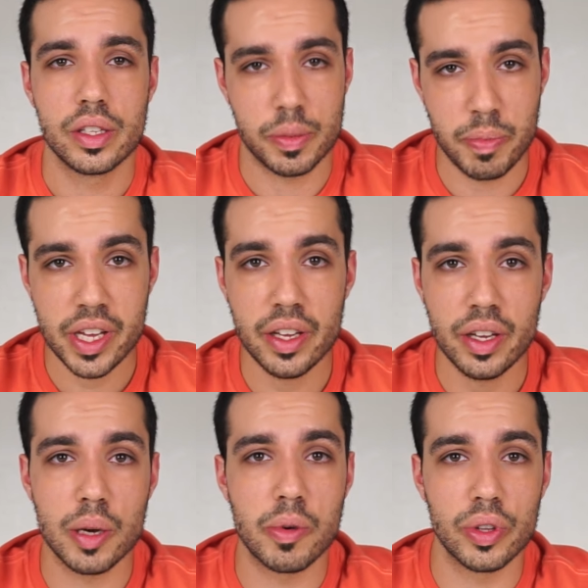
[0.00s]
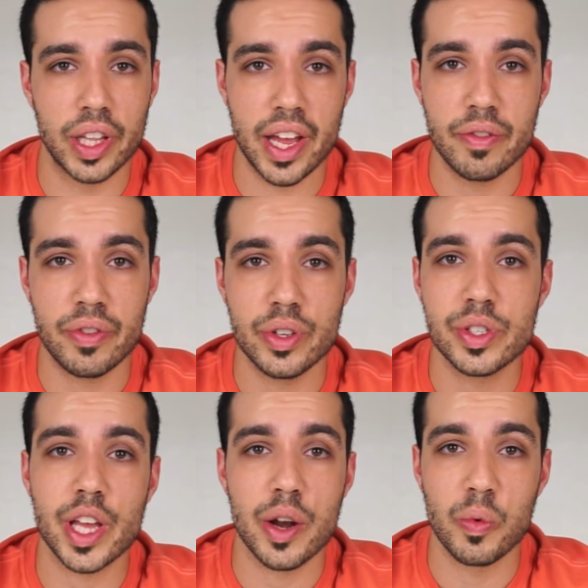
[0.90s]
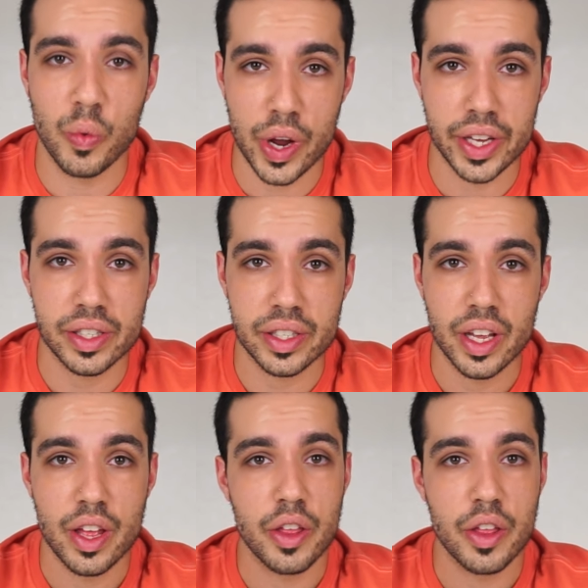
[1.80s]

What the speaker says: Speaking about landfills and waste,